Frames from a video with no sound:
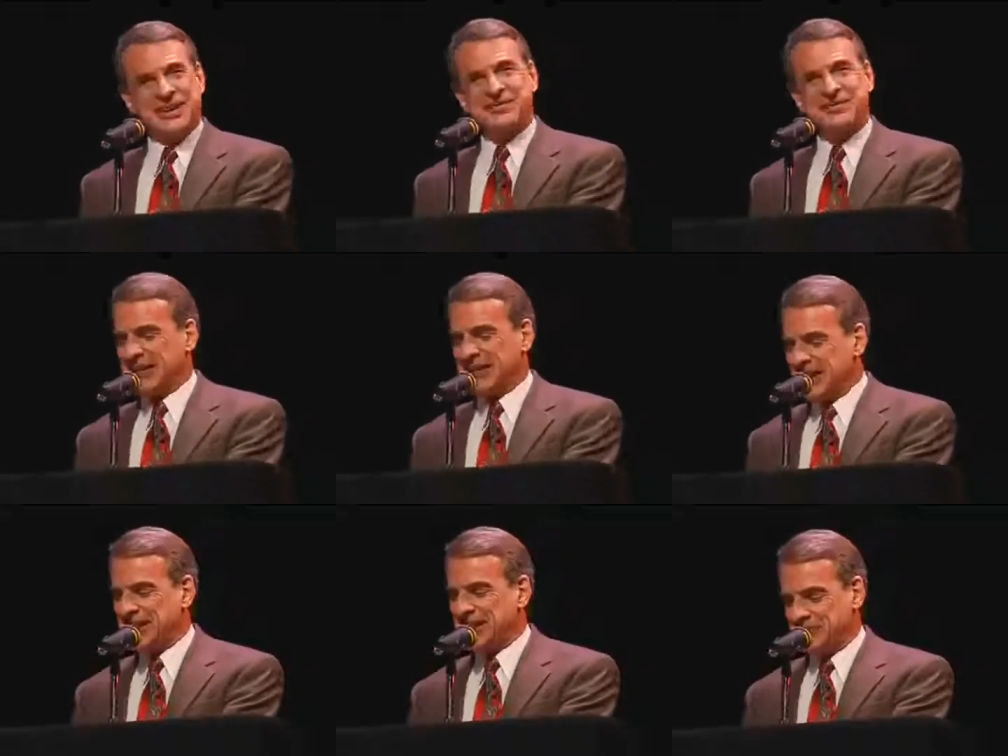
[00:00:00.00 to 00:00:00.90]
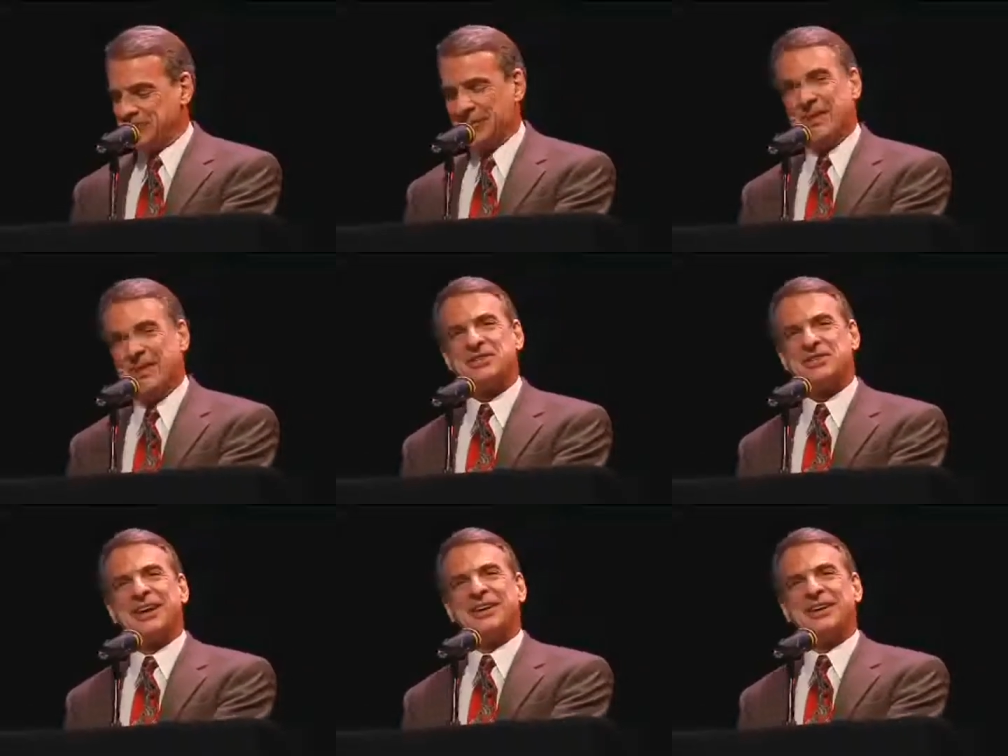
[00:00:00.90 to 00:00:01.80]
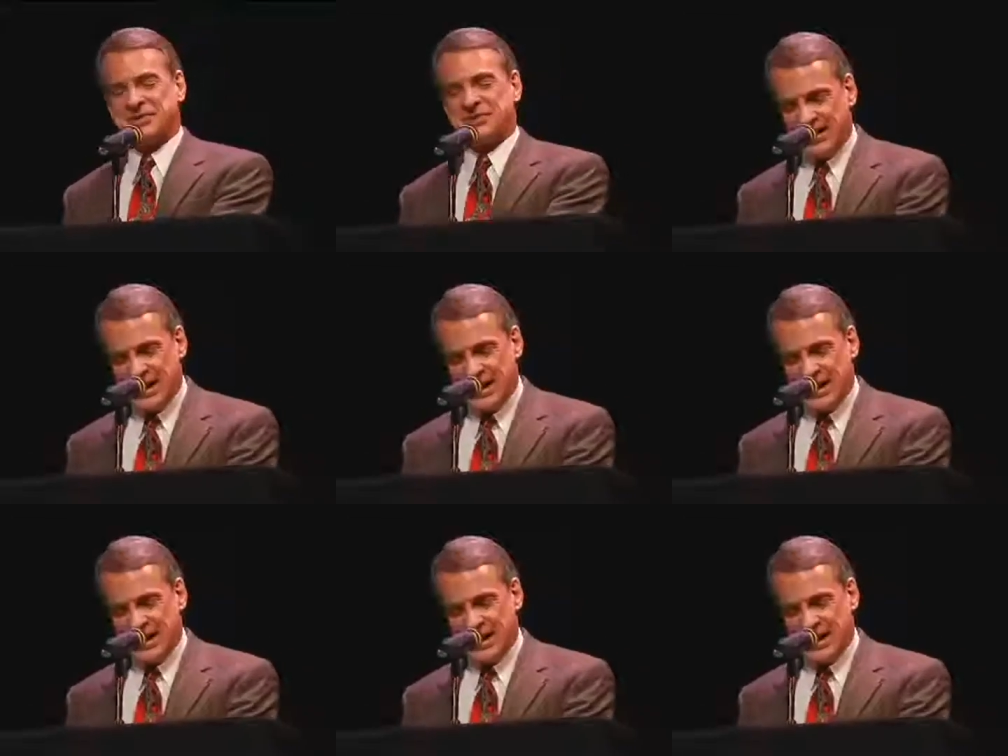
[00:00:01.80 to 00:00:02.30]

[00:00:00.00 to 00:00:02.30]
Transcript: Good evening, and thank you very much. I am